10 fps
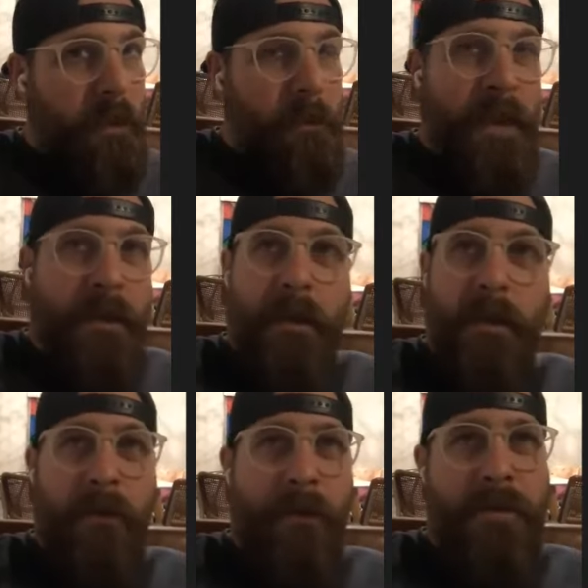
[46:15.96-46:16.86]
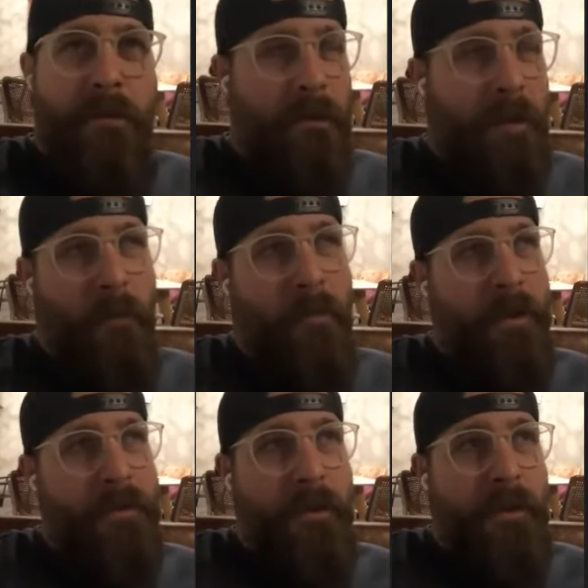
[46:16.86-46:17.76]
I mean, I think the only school that I
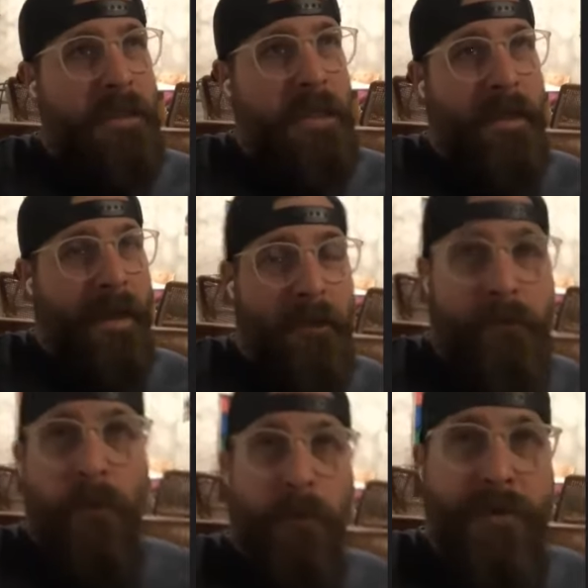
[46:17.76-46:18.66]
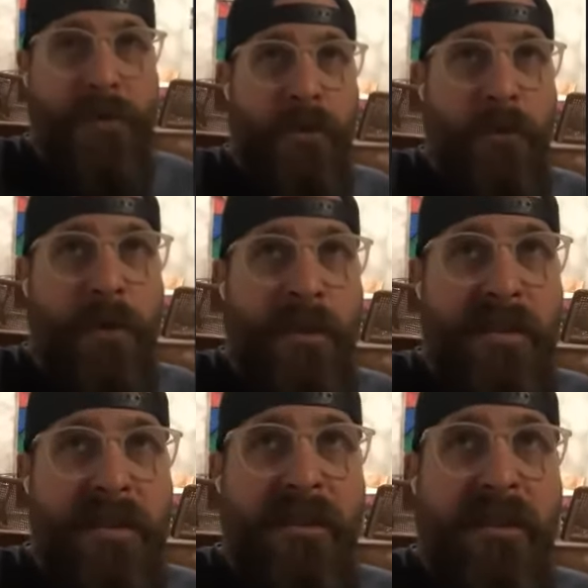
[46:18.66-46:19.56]
applied to that didn't have it was UNT.